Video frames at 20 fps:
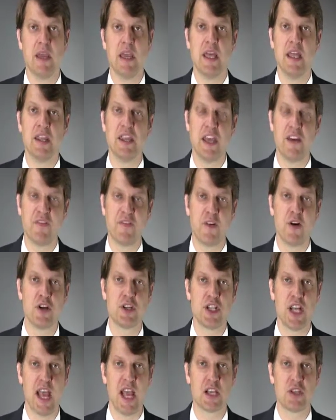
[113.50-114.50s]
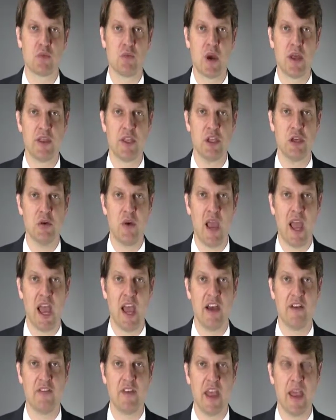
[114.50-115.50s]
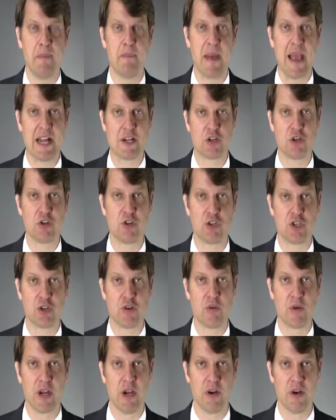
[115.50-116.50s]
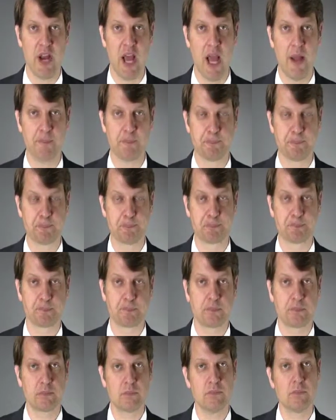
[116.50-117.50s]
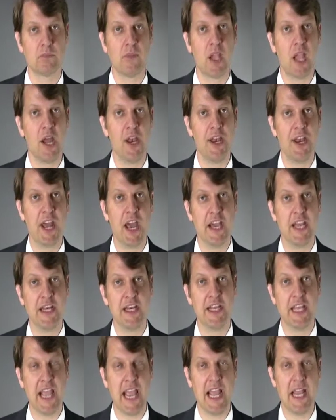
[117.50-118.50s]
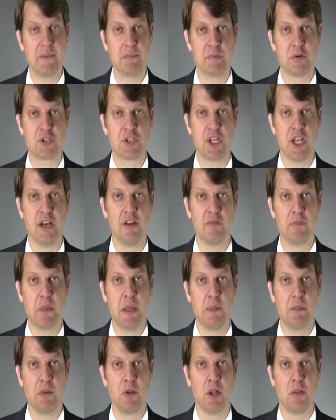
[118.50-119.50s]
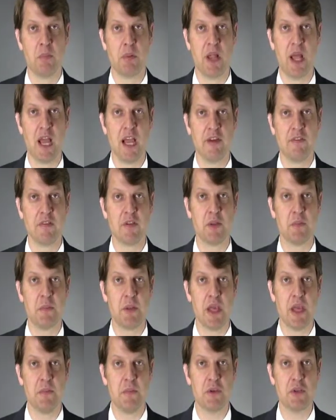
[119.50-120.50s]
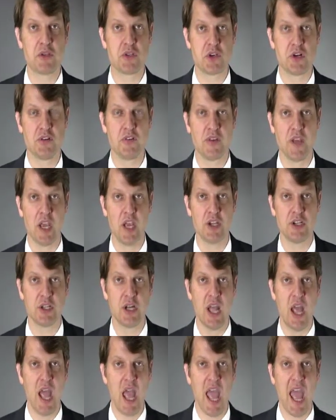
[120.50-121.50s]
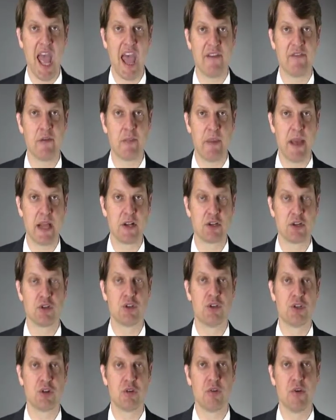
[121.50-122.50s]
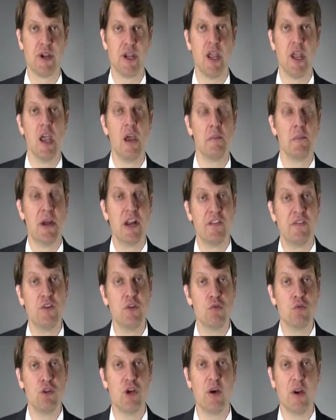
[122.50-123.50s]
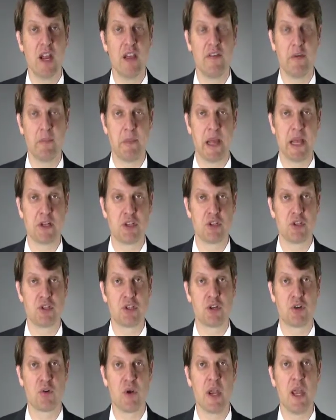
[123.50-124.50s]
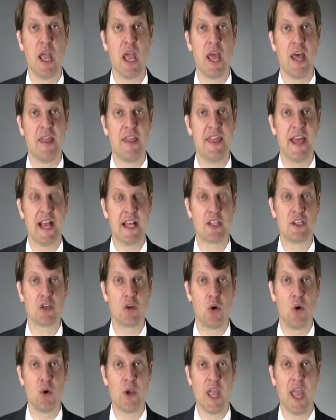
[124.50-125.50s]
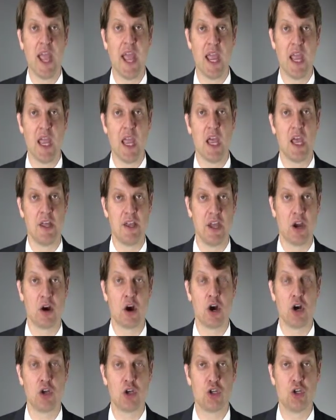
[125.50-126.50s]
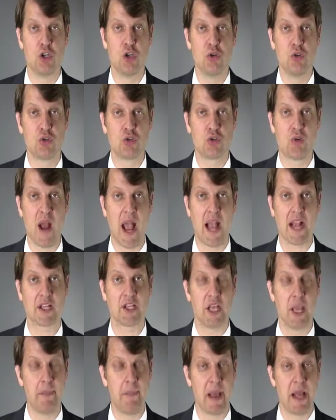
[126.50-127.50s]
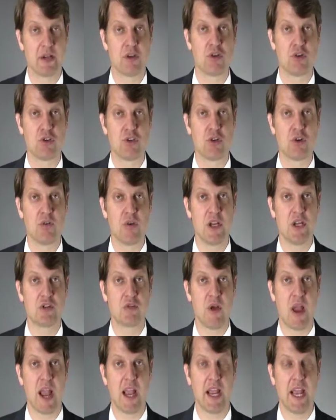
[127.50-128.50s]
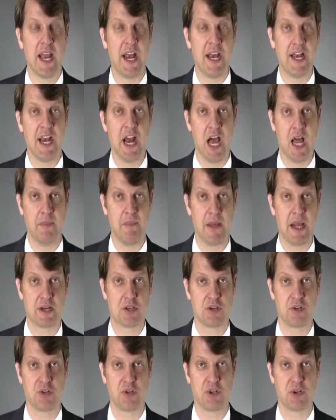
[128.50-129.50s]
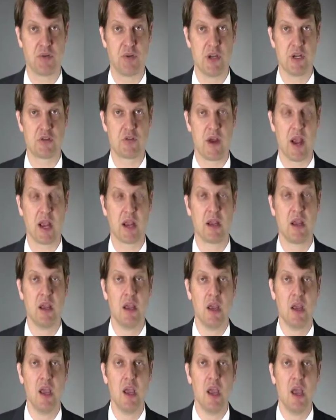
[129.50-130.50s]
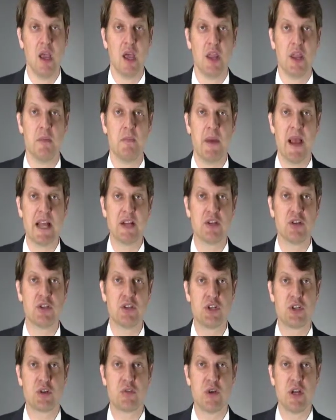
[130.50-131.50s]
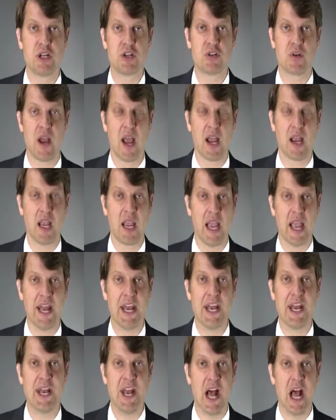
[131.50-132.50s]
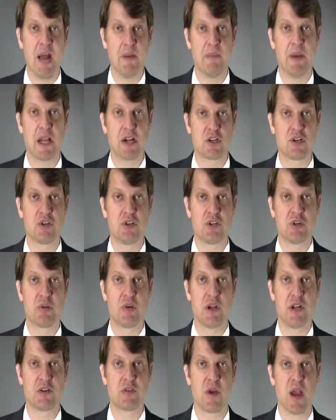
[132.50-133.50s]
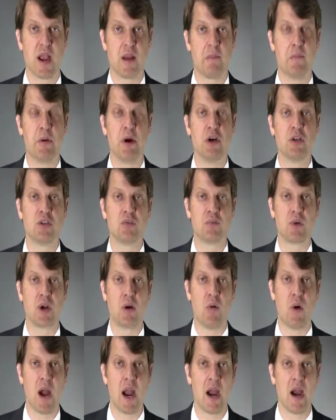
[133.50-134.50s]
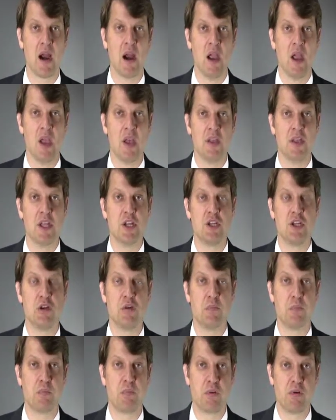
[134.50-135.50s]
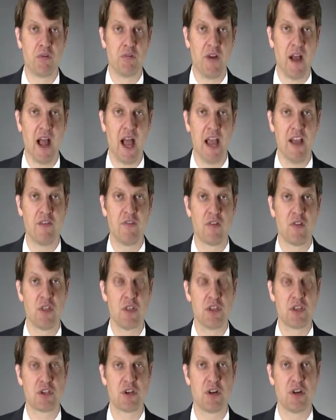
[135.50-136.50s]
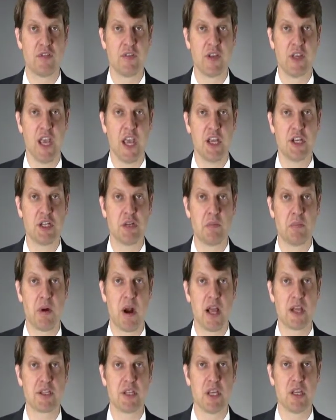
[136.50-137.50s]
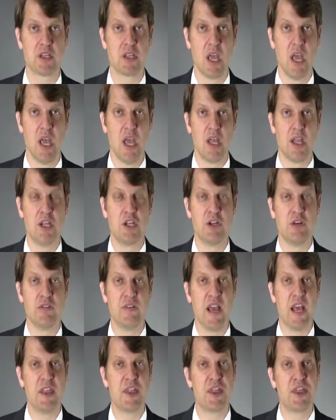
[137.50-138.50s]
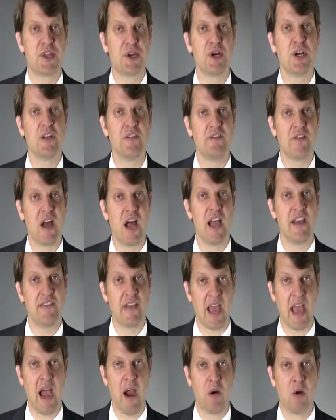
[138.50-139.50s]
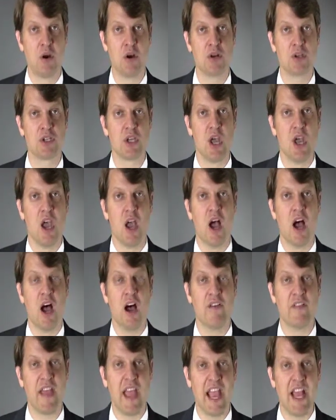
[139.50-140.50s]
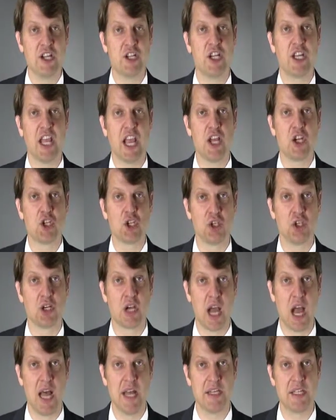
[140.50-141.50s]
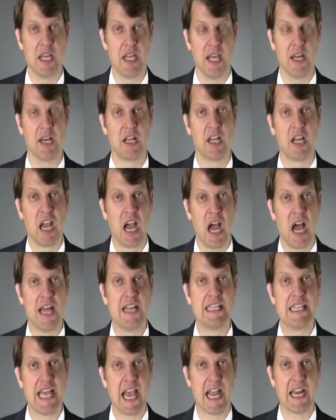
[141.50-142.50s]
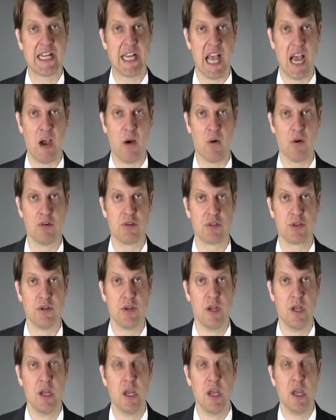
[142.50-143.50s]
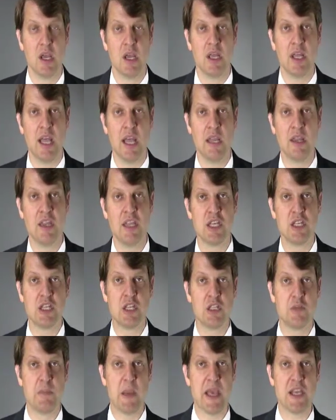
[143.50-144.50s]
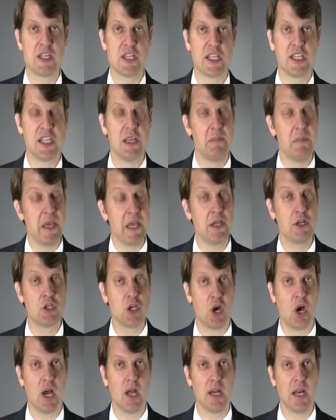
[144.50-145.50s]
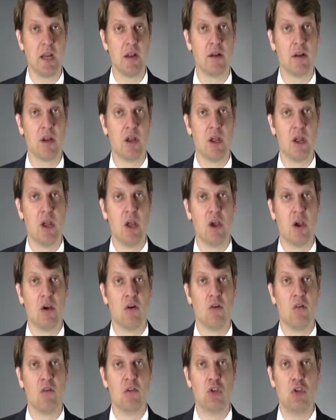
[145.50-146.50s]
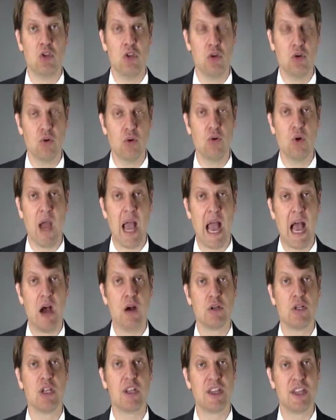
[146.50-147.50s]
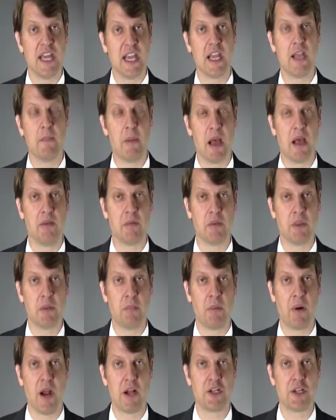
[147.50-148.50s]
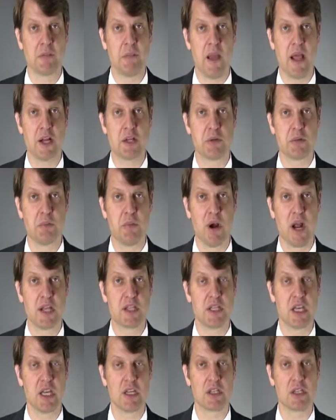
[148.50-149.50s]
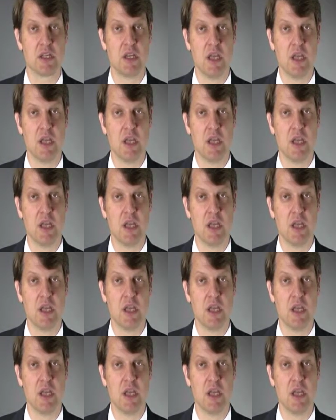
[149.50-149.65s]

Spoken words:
They first ask whether you have a bachelor's degree or not. 98% of people applying for the PMP certification have a bachelor's degree, but if you don't have a bachelor's degree, that's okay. There are two tracks, a bachelor's degree track and a non-bachelor's degree track. The bachelor's degree track and the non-bachelor's degree track both require that you provide for the certification process that you've had 35 hours of educational content, contact hours. And this is basically being taught you how to think about the project management process.